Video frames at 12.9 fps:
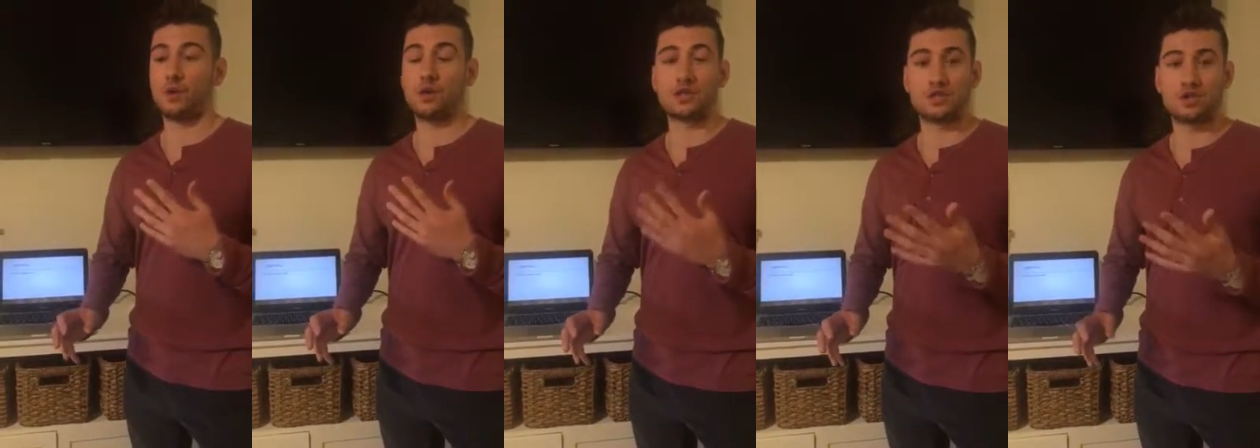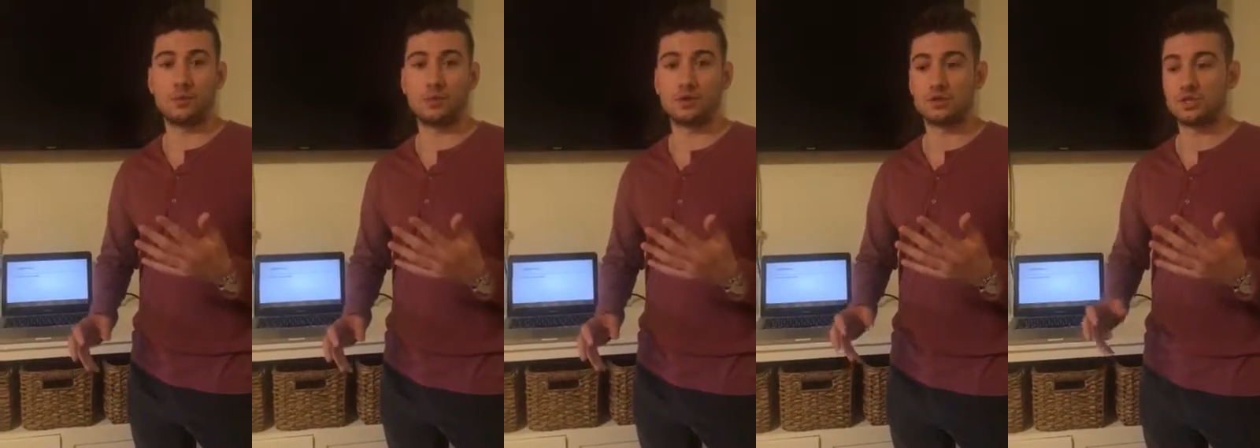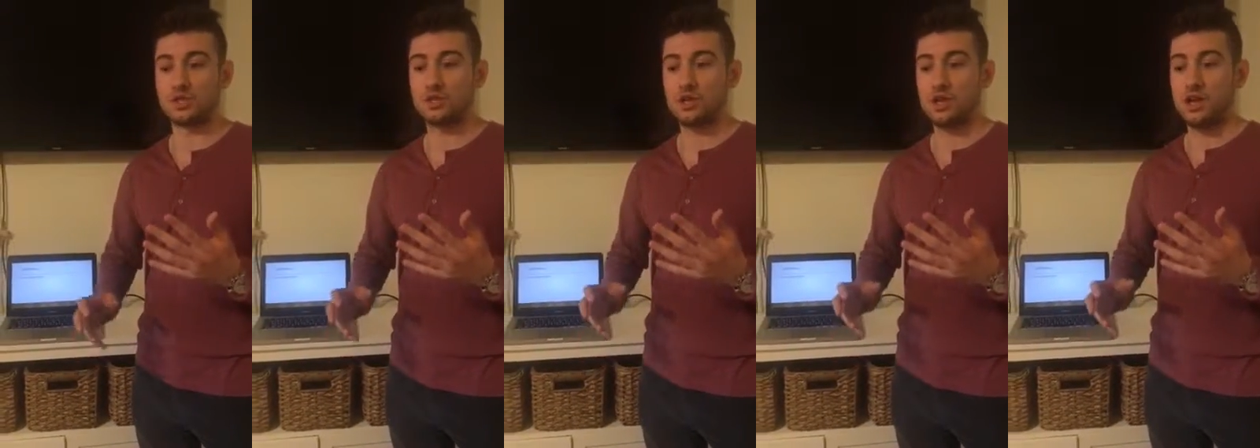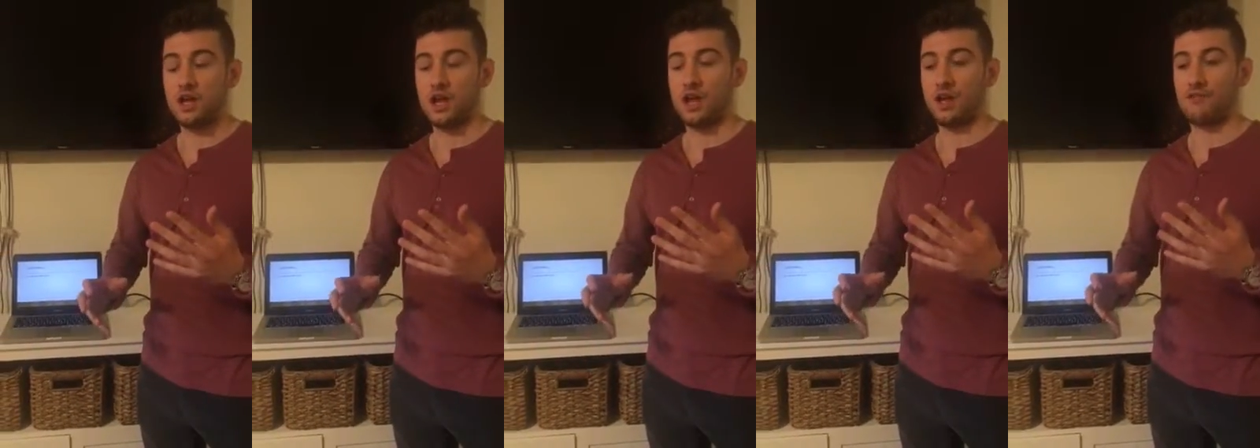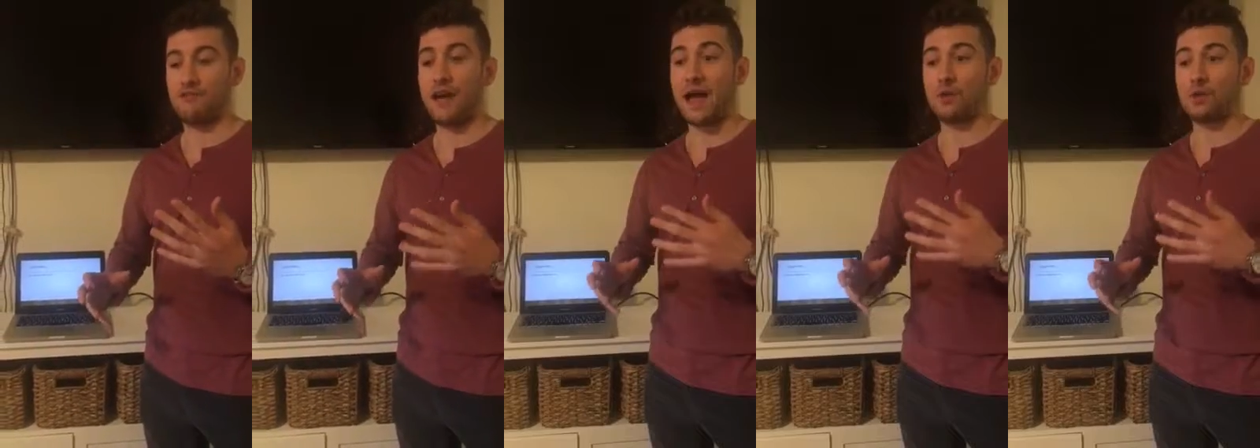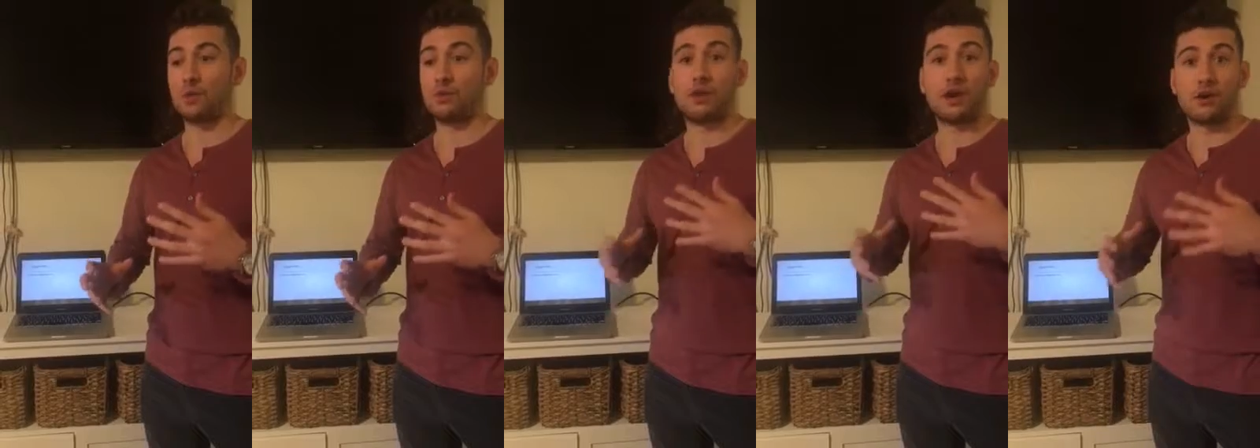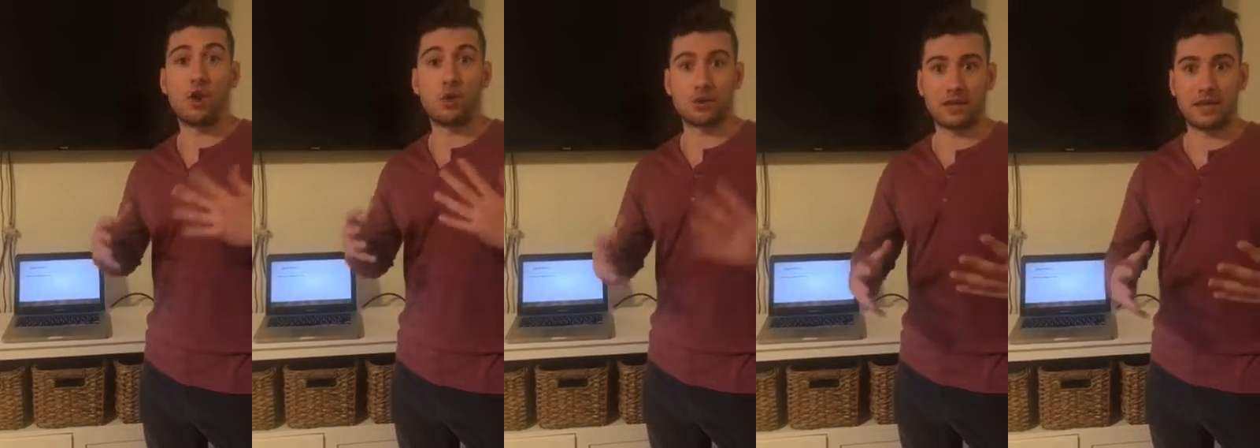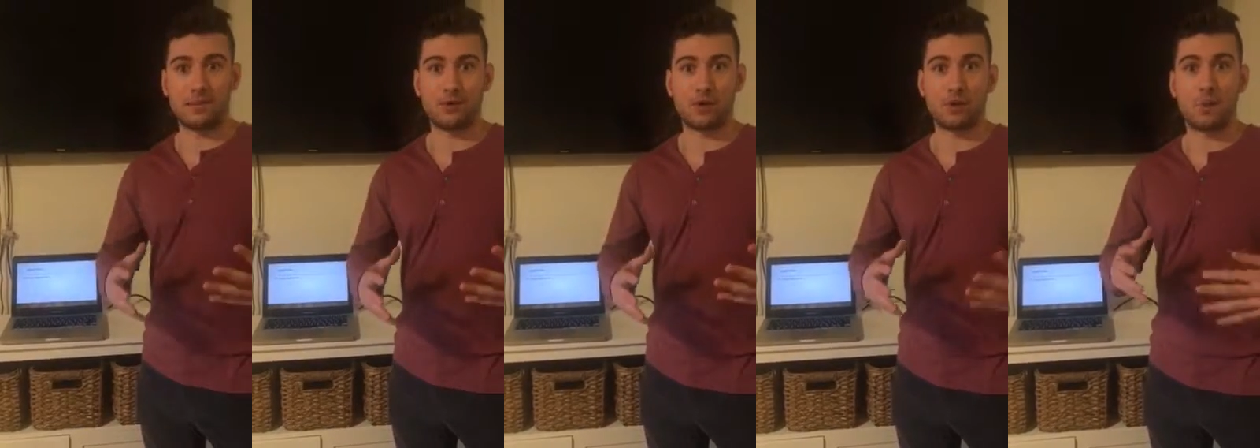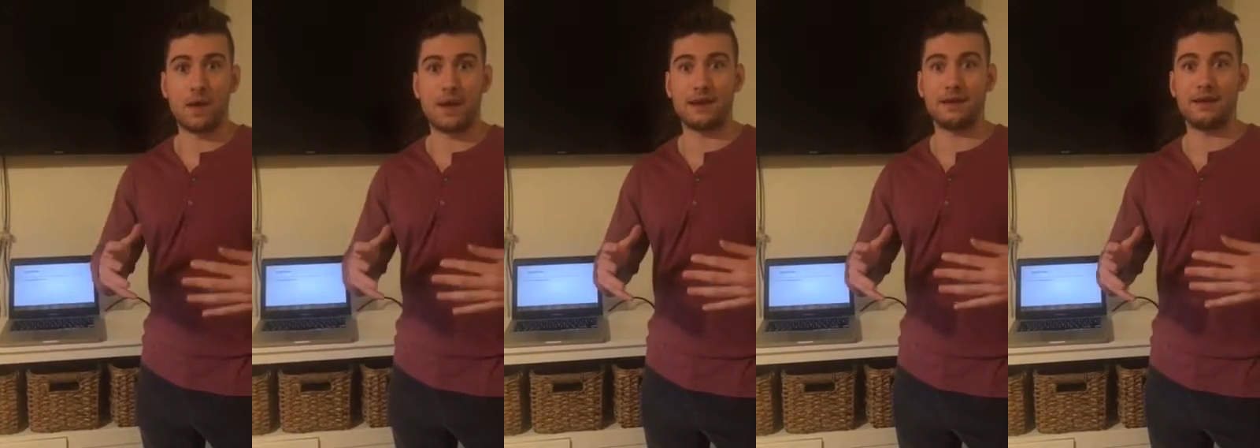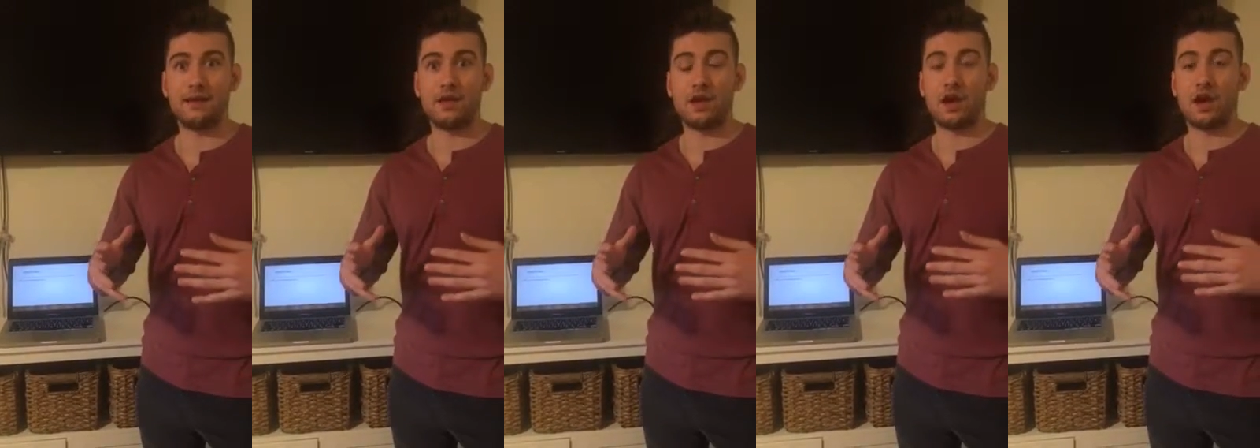consumers value their own labor when